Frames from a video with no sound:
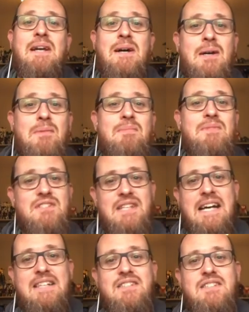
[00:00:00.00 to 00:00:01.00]

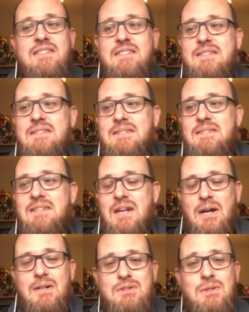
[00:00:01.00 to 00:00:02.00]

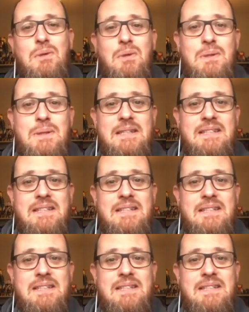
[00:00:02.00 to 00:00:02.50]
arm/car door.